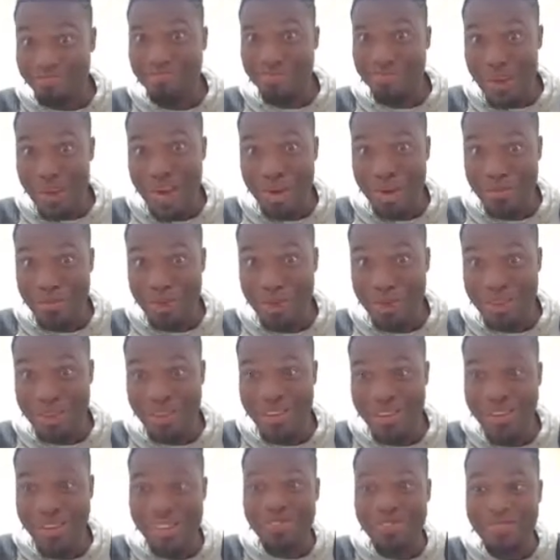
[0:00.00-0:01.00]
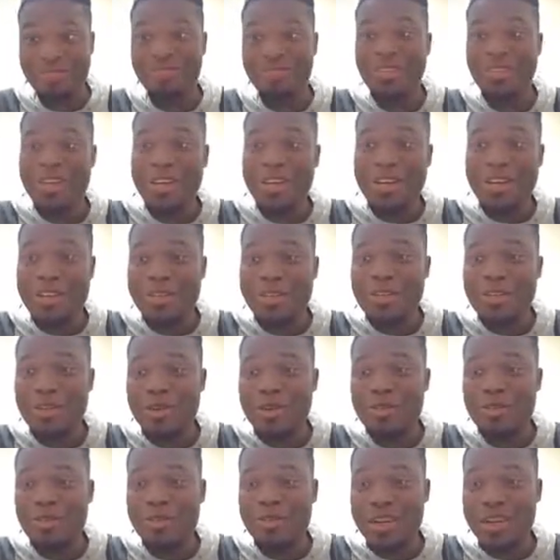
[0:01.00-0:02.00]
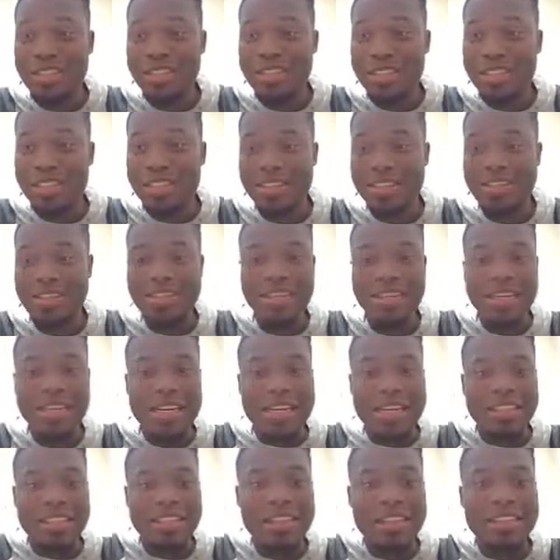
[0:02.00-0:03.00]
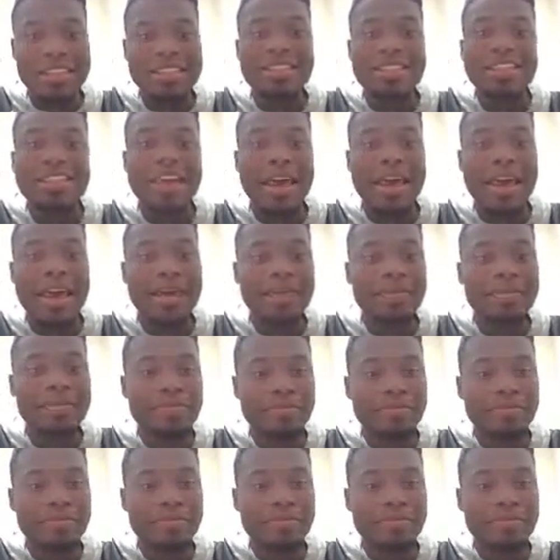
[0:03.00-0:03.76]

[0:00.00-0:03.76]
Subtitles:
Mind-blowing, right? So for instance, let's say